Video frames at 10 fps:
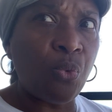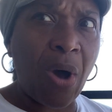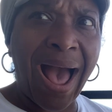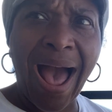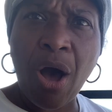
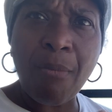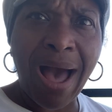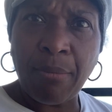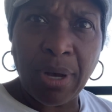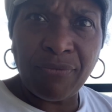how am
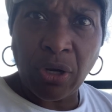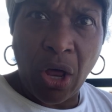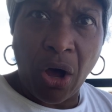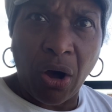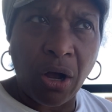I above the
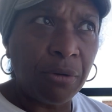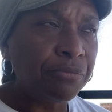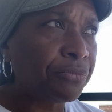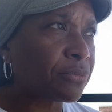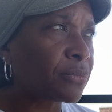law?
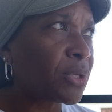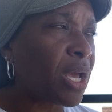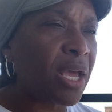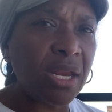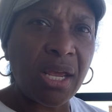
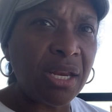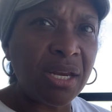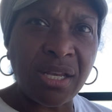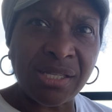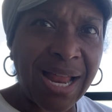And, and,
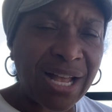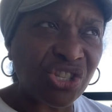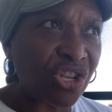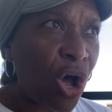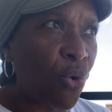and it's not
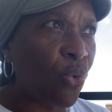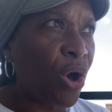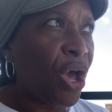so.